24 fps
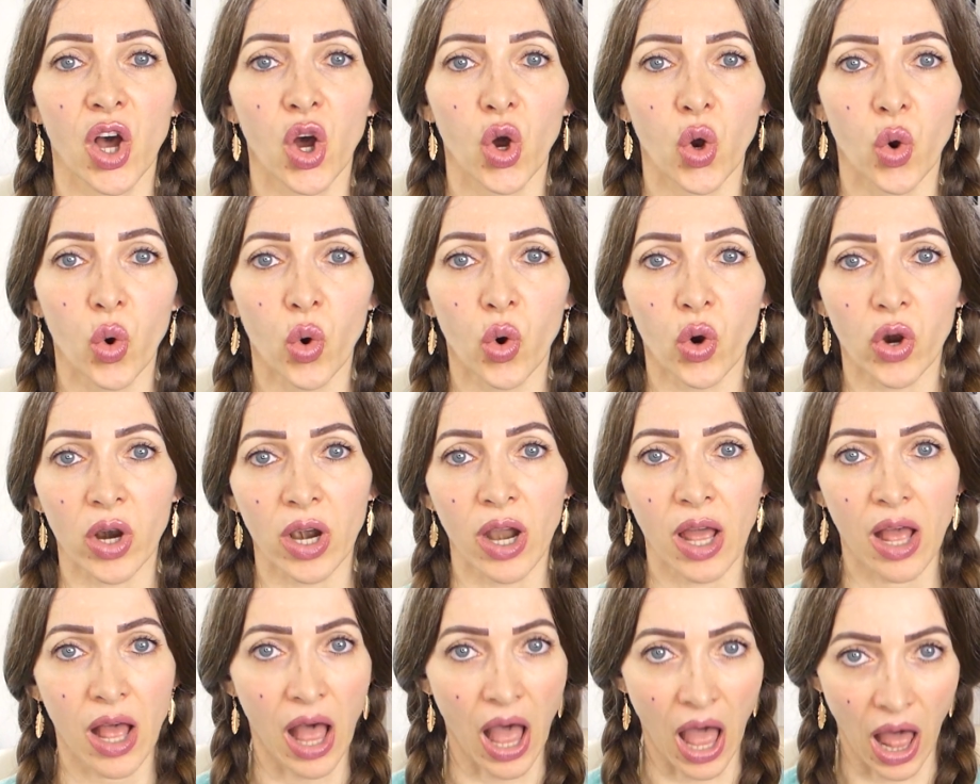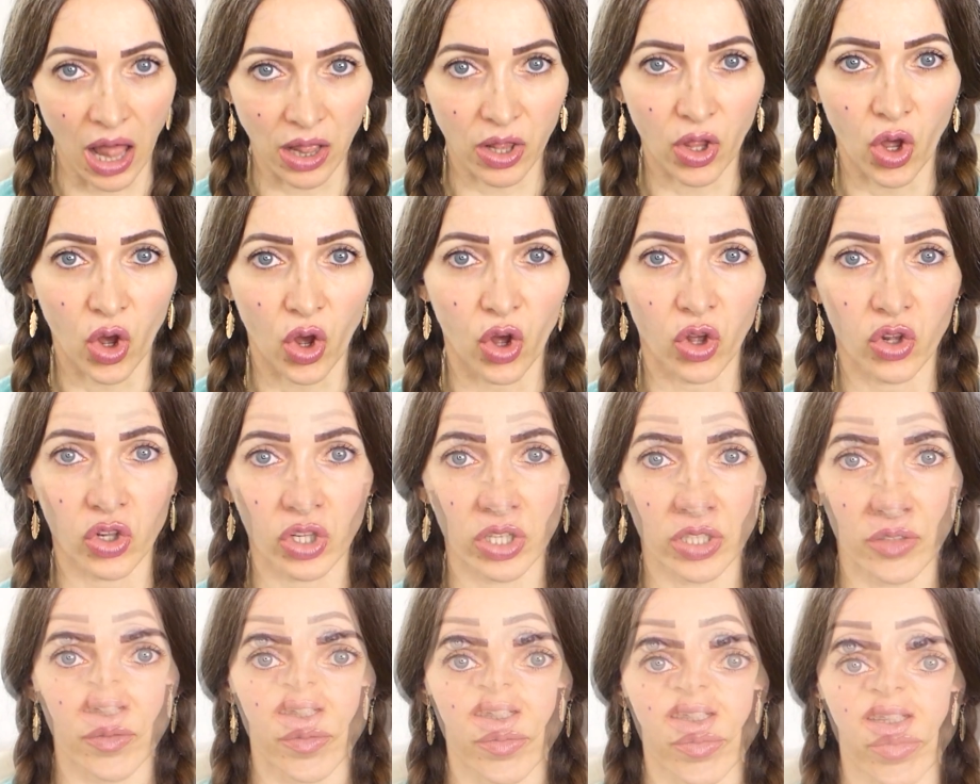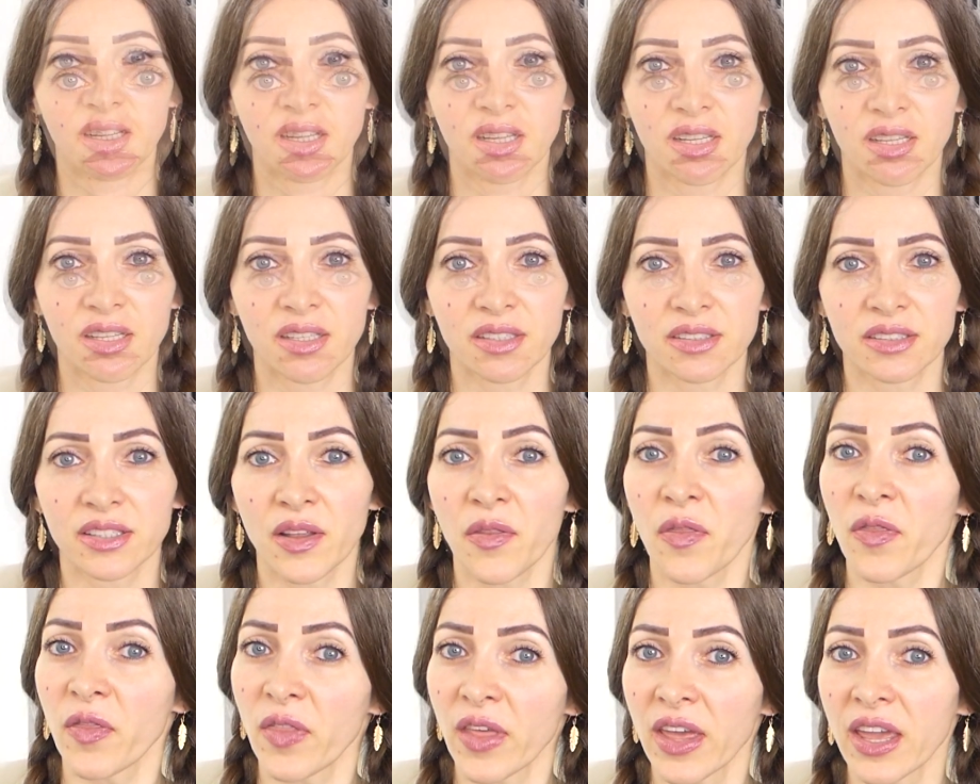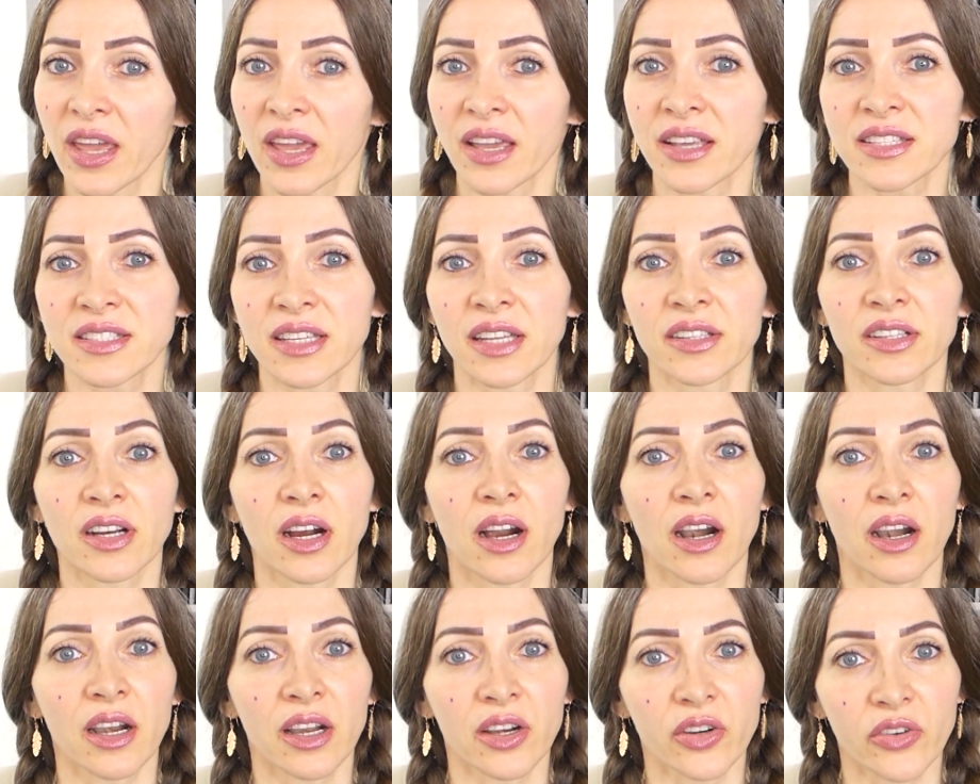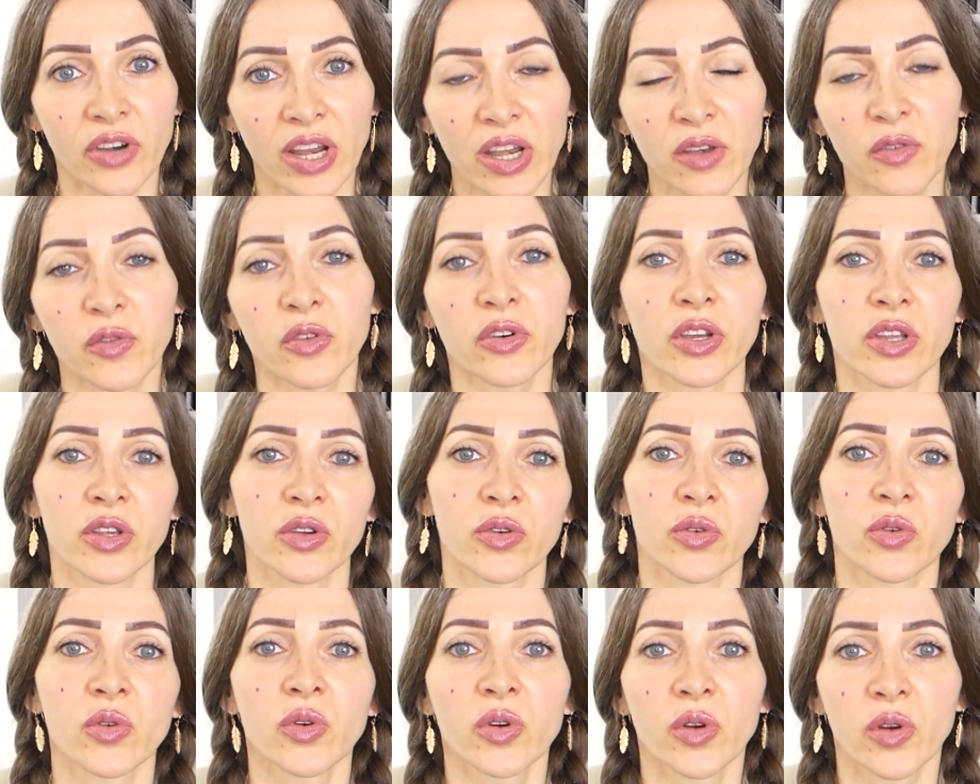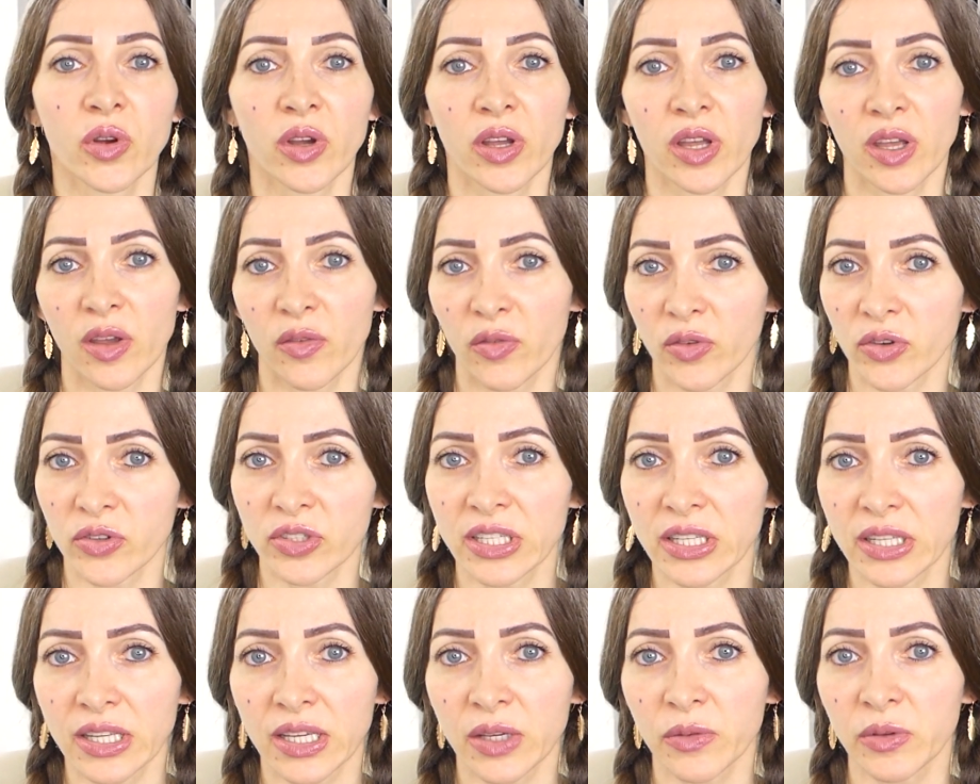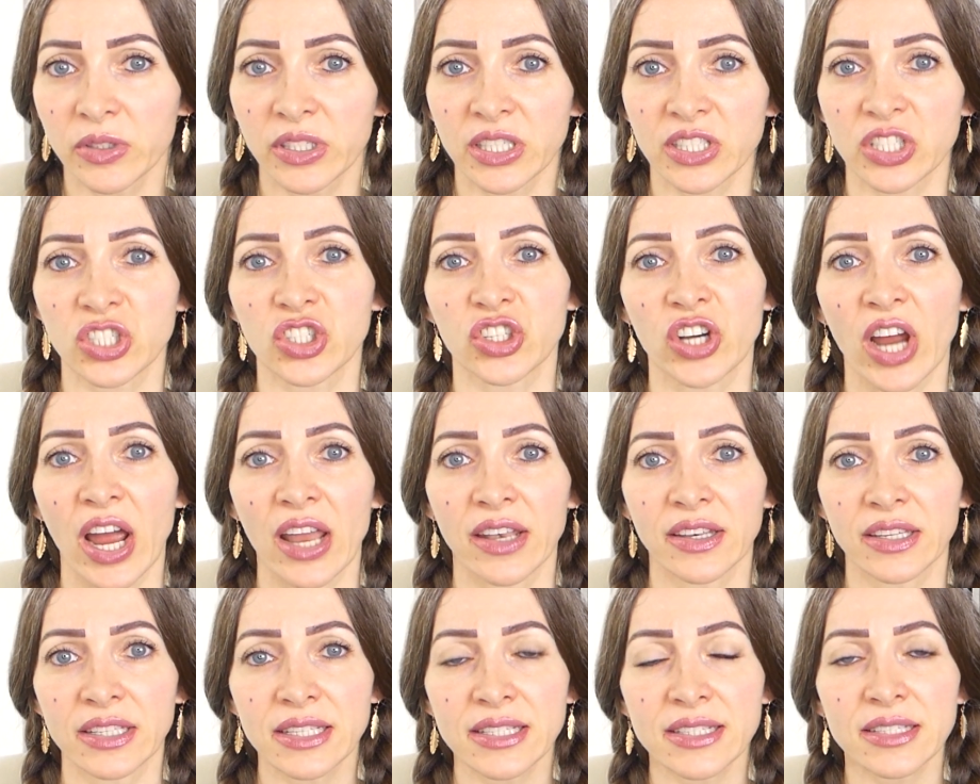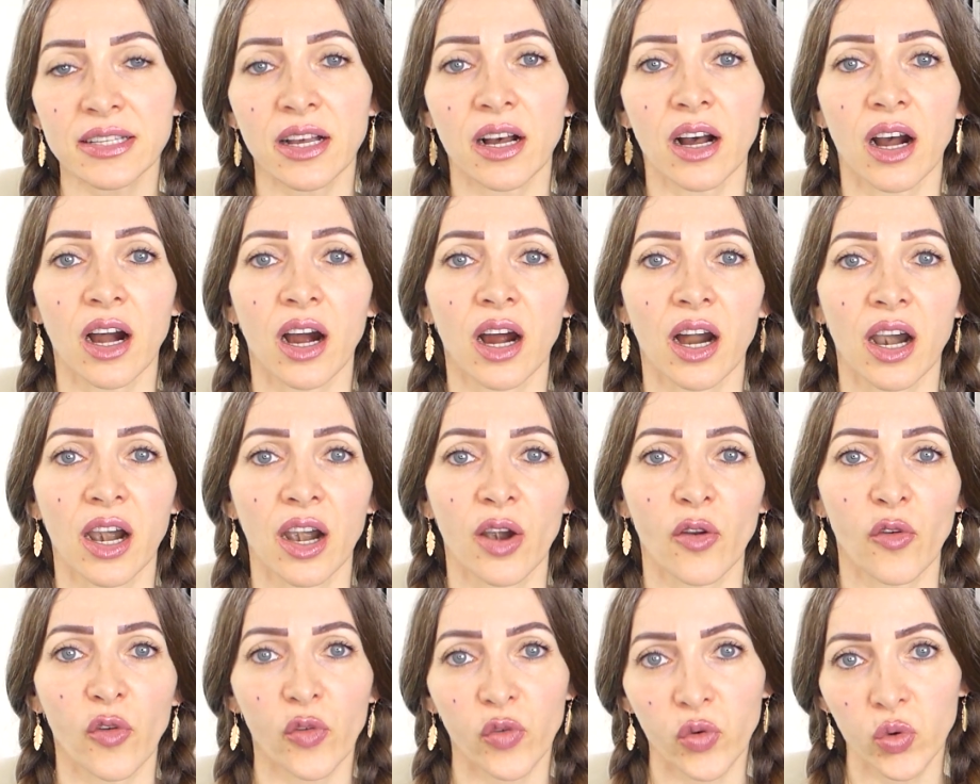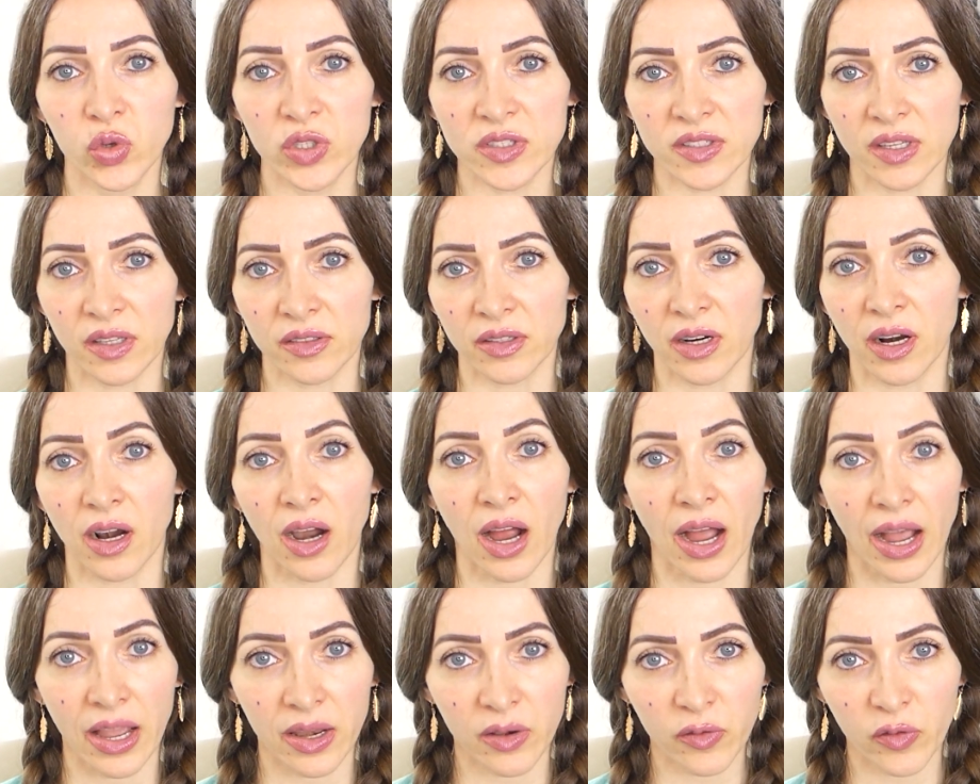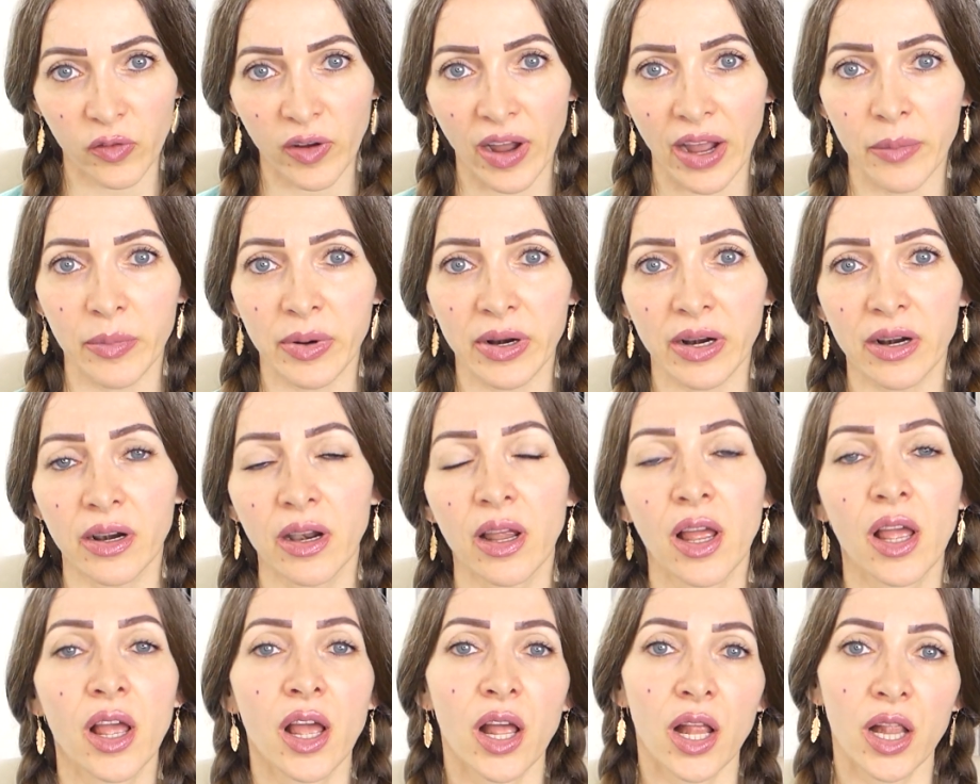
or alcohol. The things that are great for you if you're dealing with gastritis are foods that are high in fiber,